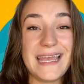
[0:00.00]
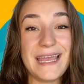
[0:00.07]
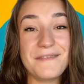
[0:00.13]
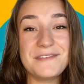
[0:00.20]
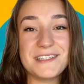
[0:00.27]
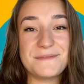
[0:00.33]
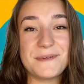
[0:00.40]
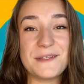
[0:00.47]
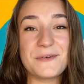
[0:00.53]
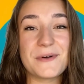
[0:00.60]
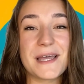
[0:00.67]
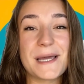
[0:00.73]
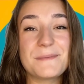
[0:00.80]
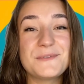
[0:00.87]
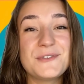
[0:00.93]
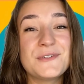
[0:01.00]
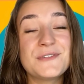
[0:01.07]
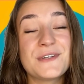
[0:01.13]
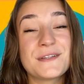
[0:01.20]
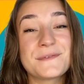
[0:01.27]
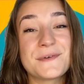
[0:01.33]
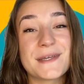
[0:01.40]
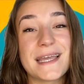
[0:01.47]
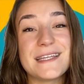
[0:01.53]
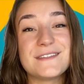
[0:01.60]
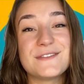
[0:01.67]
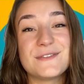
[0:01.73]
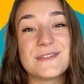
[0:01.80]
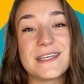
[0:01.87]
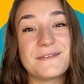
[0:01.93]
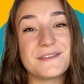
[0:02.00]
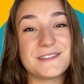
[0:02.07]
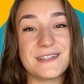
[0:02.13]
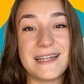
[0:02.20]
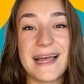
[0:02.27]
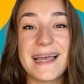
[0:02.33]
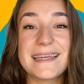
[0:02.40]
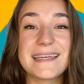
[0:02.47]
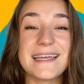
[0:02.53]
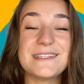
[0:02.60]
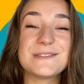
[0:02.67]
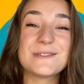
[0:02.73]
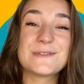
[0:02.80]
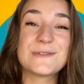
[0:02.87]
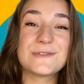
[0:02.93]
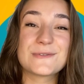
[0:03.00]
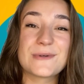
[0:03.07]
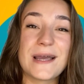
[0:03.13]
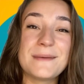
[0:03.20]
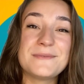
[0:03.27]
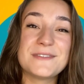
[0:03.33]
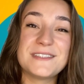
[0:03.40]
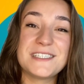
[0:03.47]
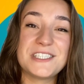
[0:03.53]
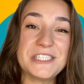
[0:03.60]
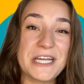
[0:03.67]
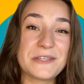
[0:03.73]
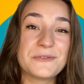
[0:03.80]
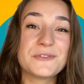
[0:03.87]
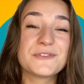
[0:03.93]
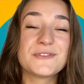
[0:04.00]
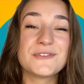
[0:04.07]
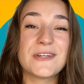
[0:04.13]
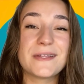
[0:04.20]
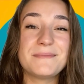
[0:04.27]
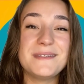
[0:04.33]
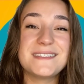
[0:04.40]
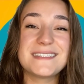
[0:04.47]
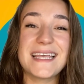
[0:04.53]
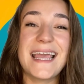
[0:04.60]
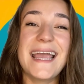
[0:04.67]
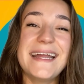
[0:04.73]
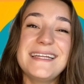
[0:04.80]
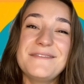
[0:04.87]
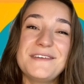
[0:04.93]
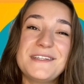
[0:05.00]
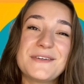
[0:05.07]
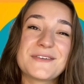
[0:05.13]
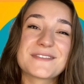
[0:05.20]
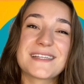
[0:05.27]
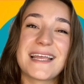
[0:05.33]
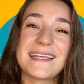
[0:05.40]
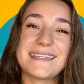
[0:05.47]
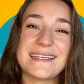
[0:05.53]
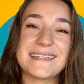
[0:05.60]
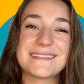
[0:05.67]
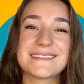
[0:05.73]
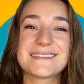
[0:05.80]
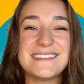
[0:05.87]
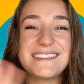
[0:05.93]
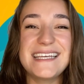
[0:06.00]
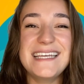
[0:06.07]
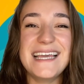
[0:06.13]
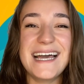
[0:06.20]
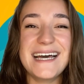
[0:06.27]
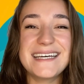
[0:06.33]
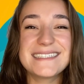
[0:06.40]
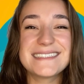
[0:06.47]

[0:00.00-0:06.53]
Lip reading: If this video helped you, don't forget to give us a like and to subscribe to this channel to not miss any videos like this. See ya!